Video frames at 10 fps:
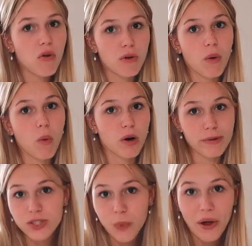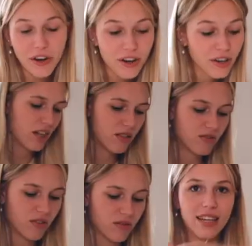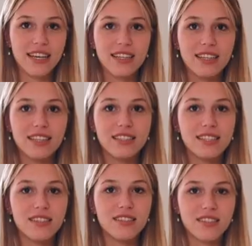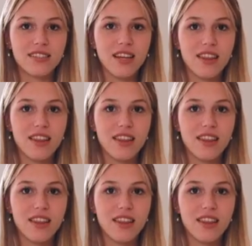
or a warm sweater. I don't know. Like, this is just...